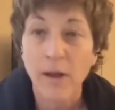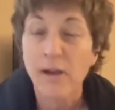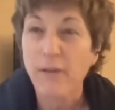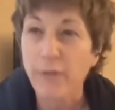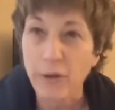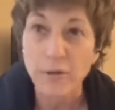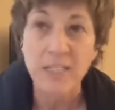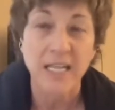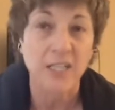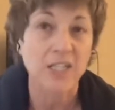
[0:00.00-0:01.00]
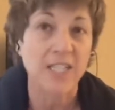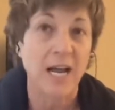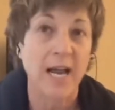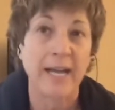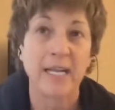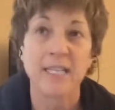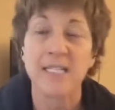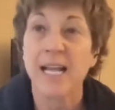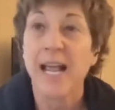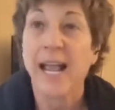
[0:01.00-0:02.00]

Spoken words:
flow state science